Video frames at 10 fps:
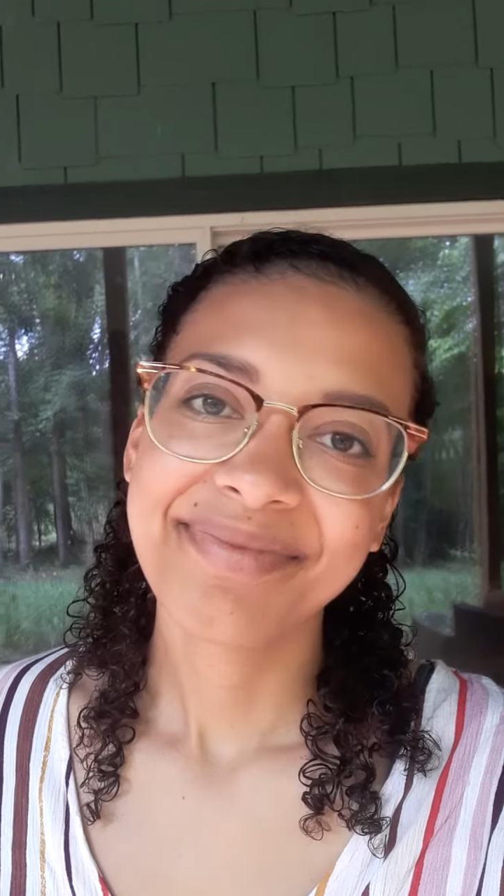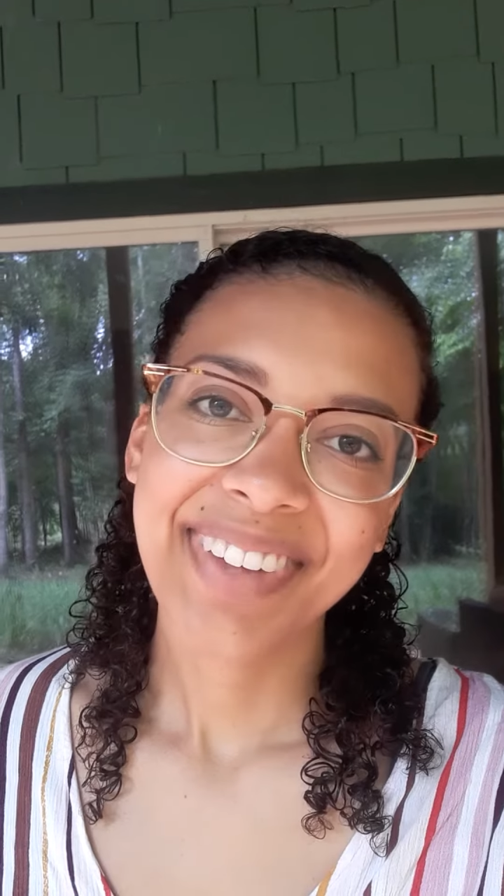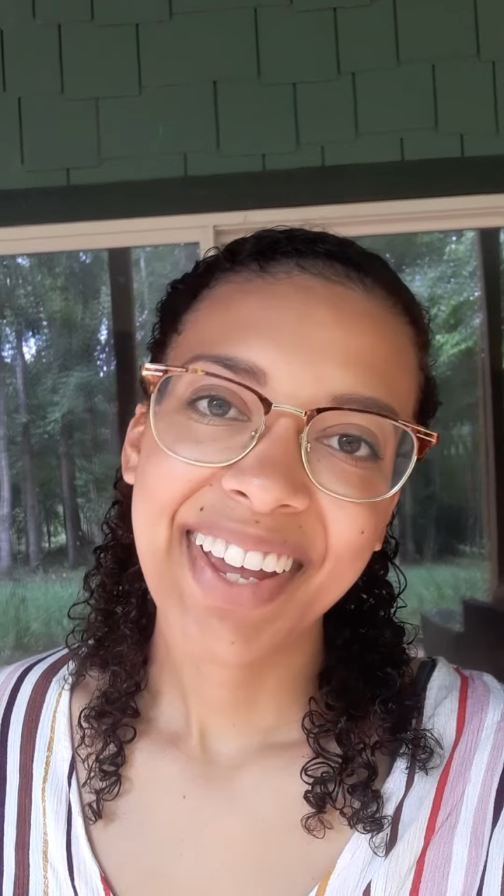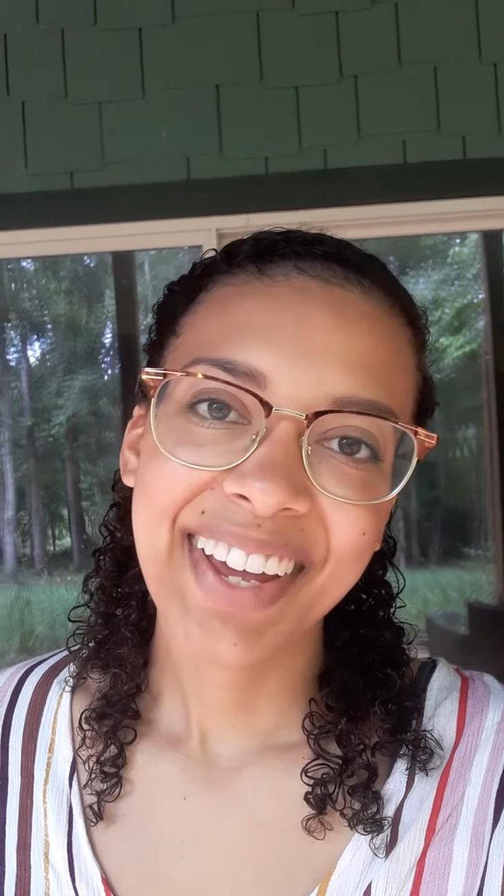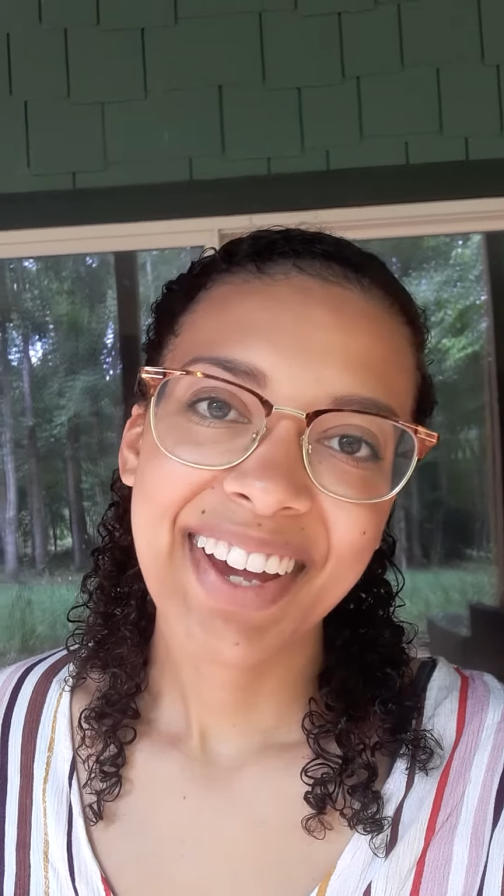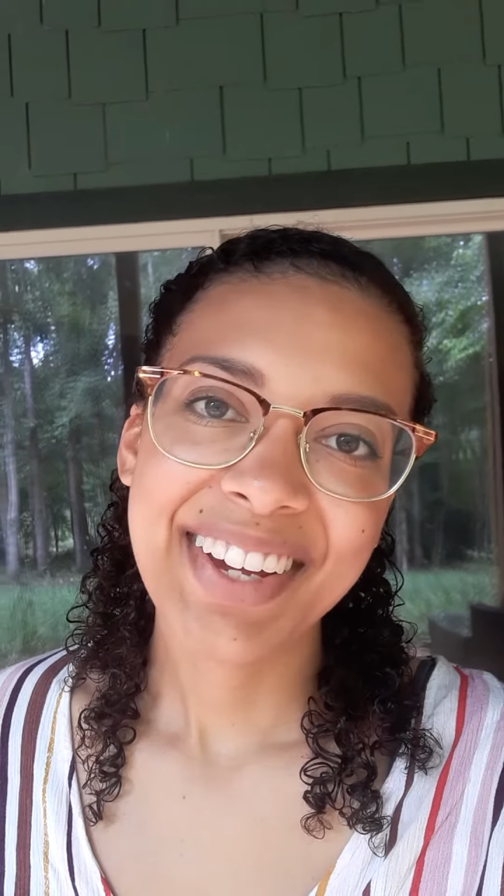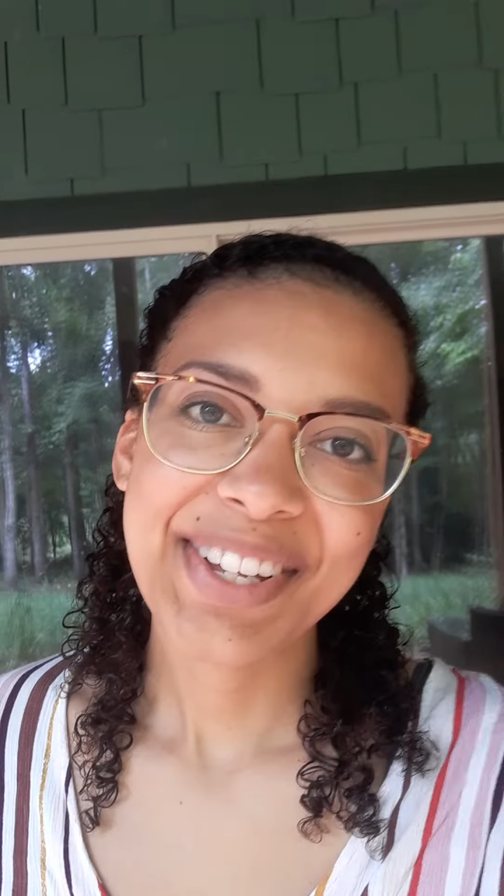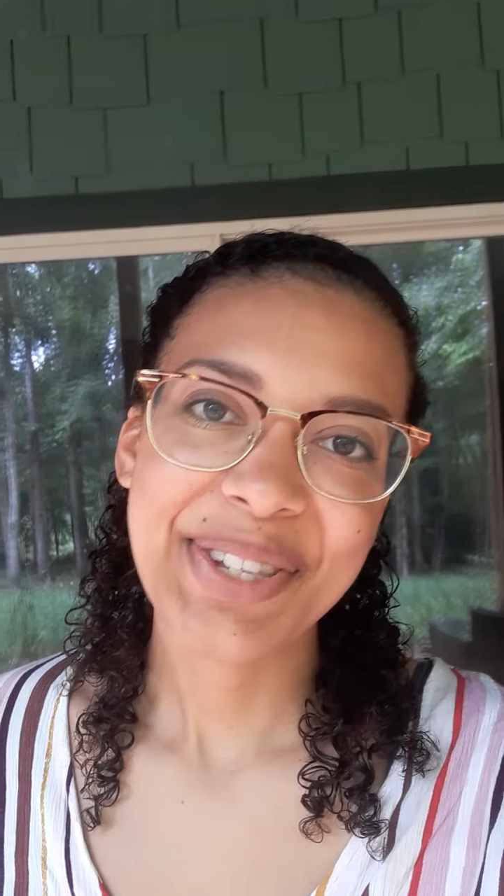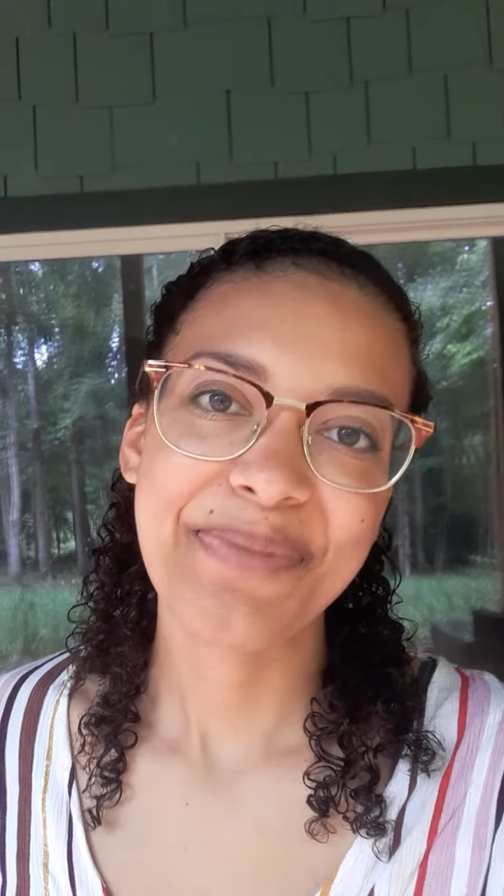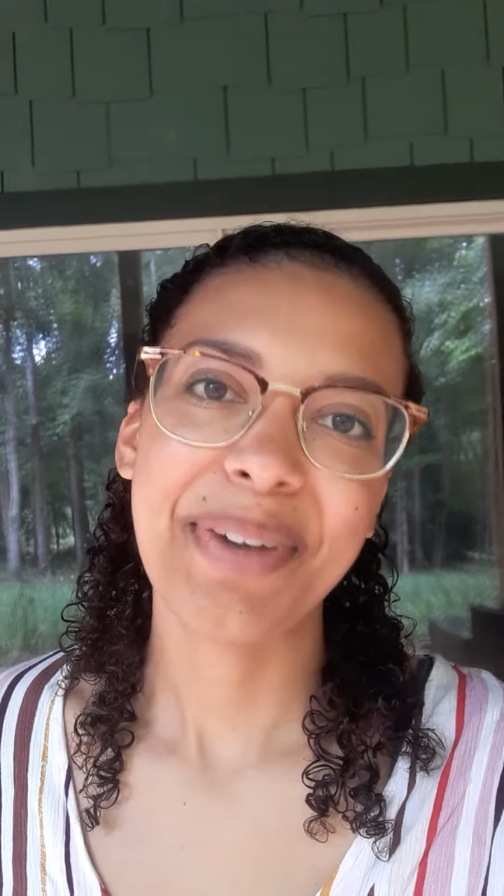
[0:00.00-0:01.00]
Hey
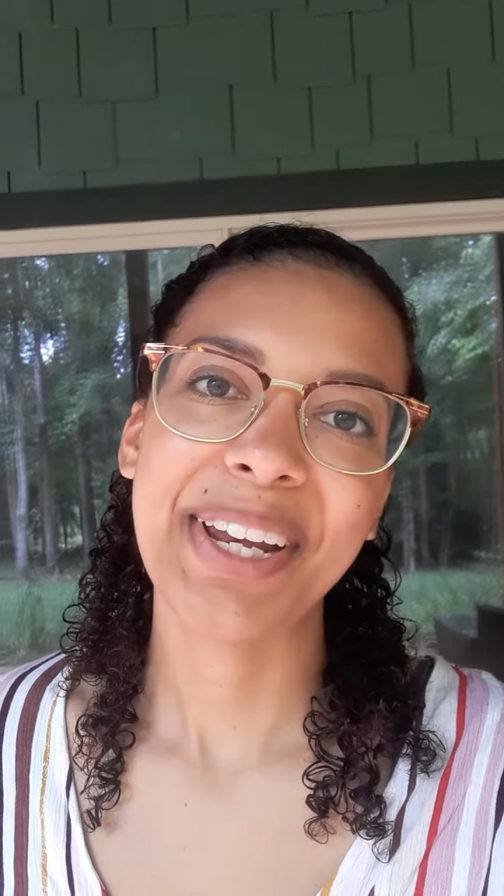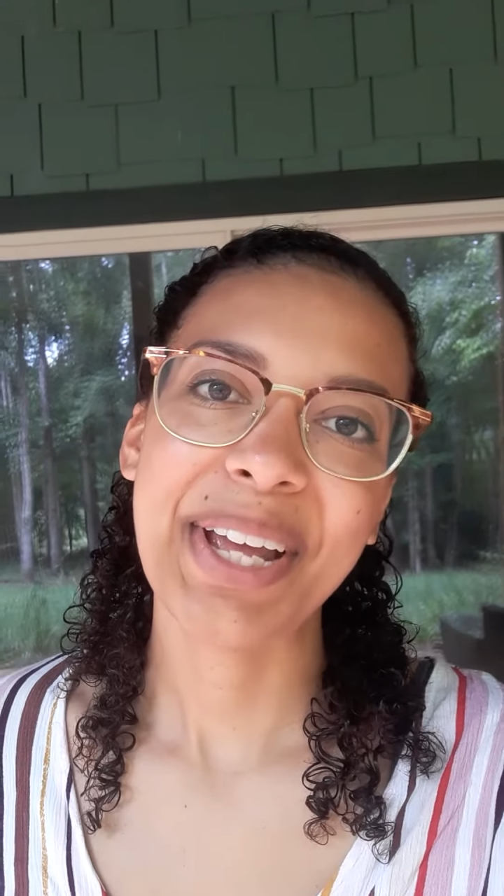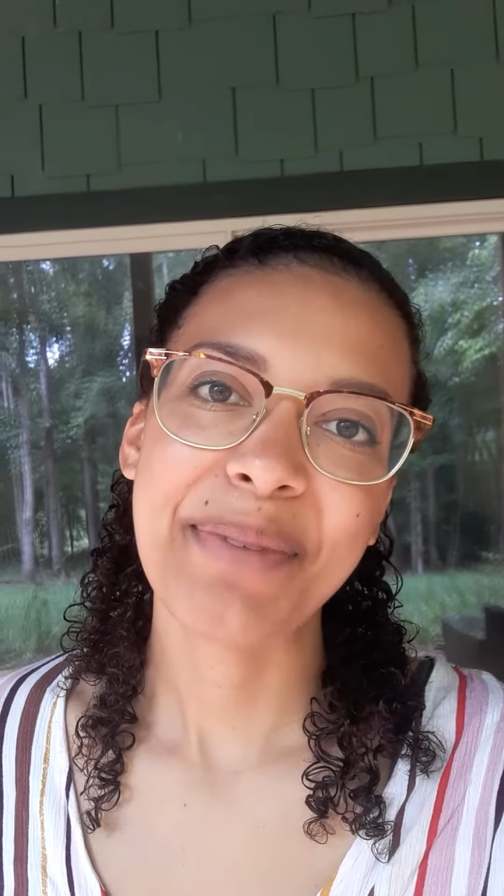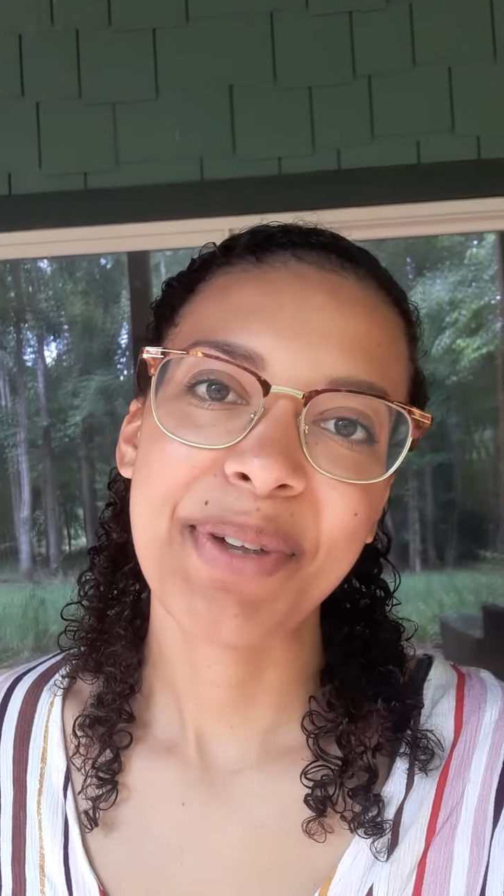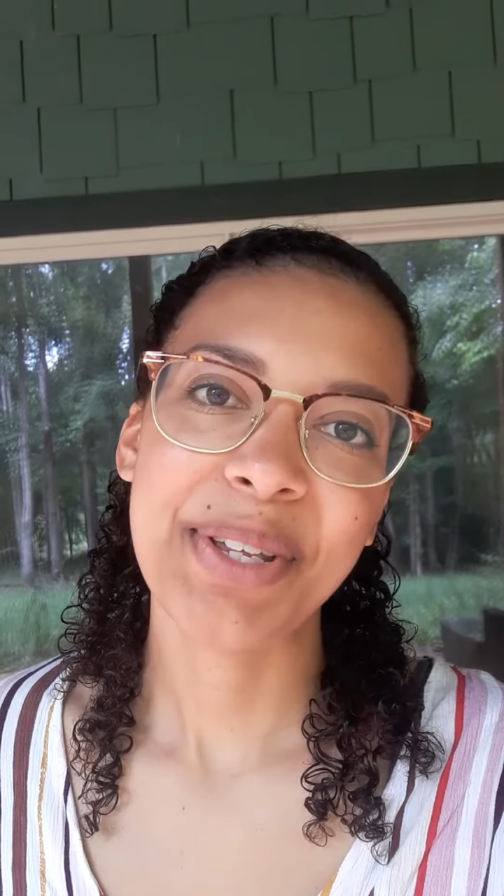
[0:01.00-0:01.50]
guys, my name